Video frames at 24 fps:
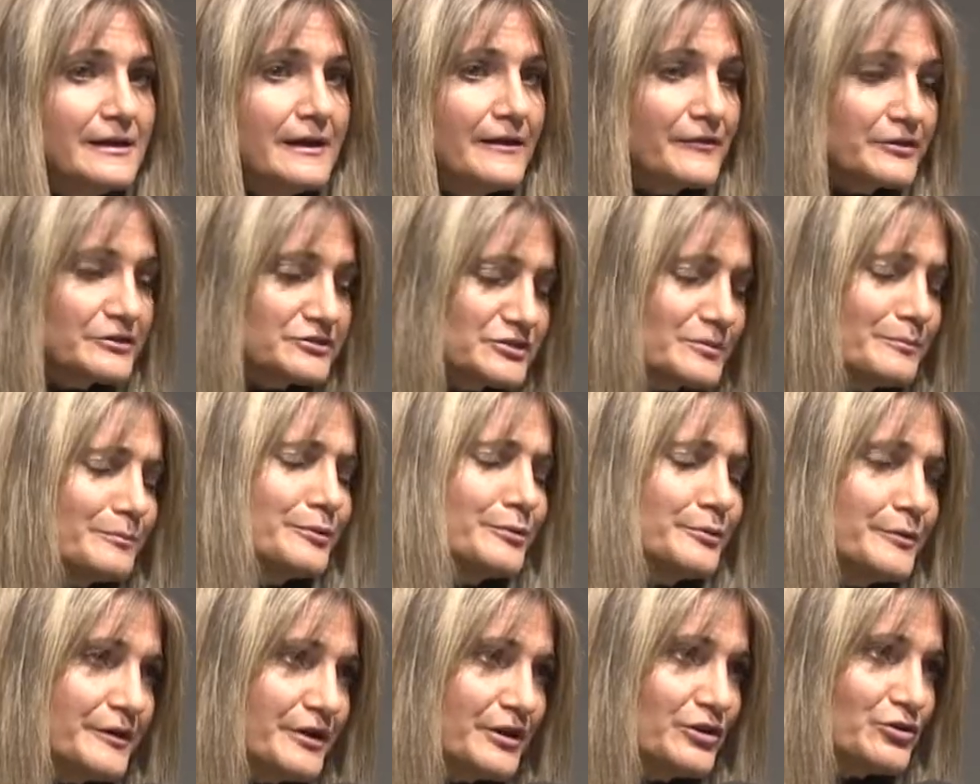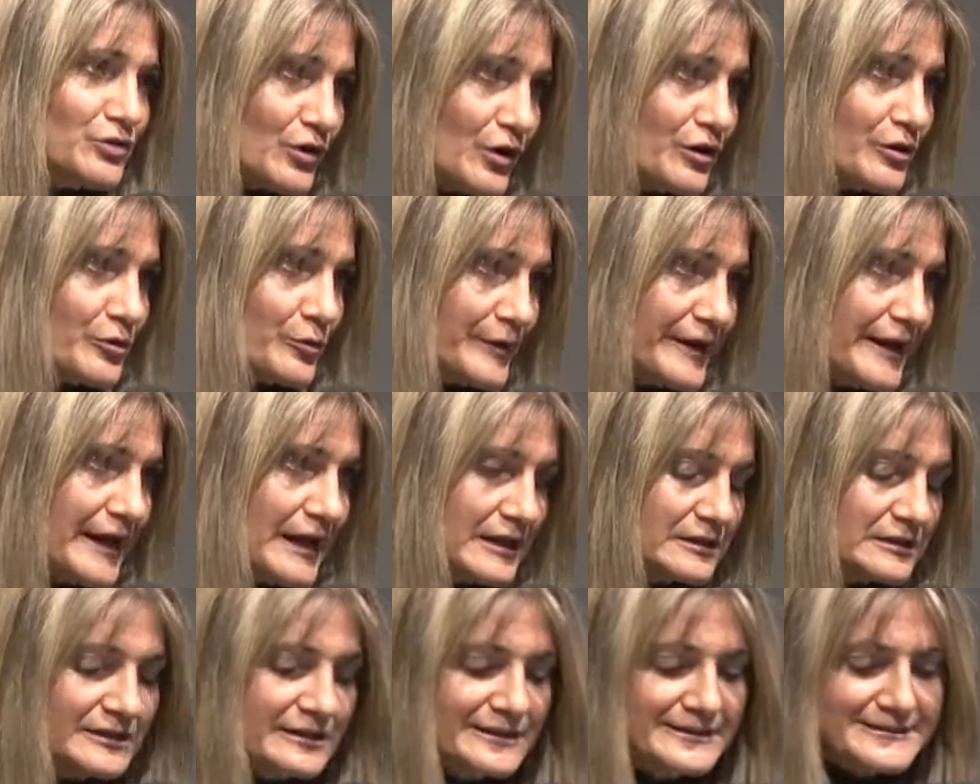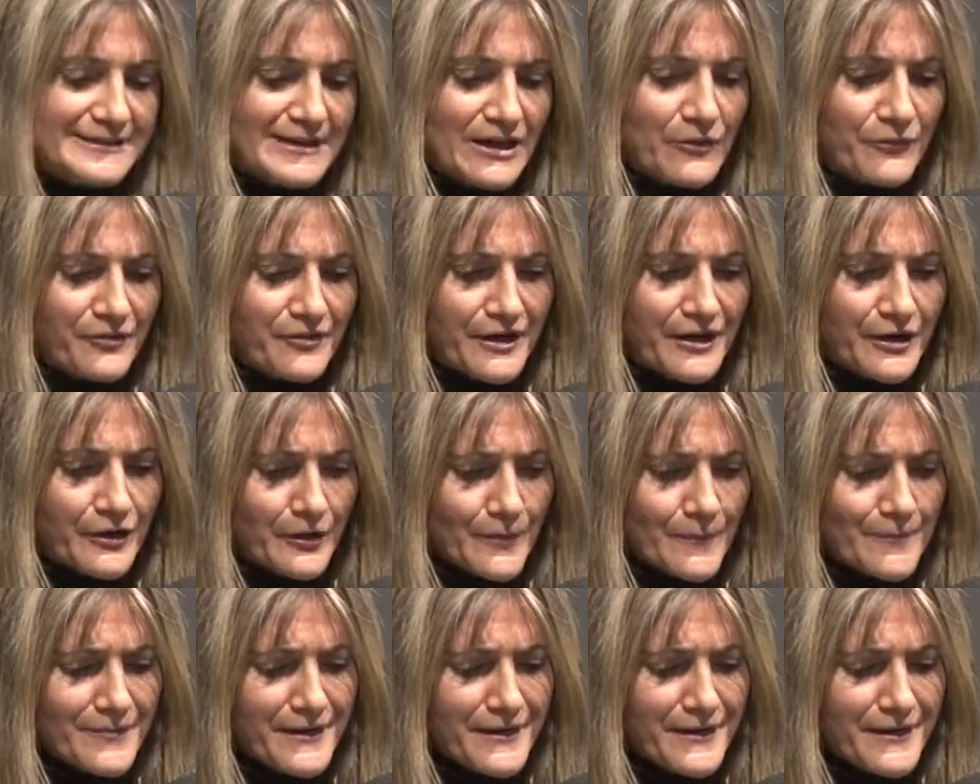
There's some pretty dark realities out there.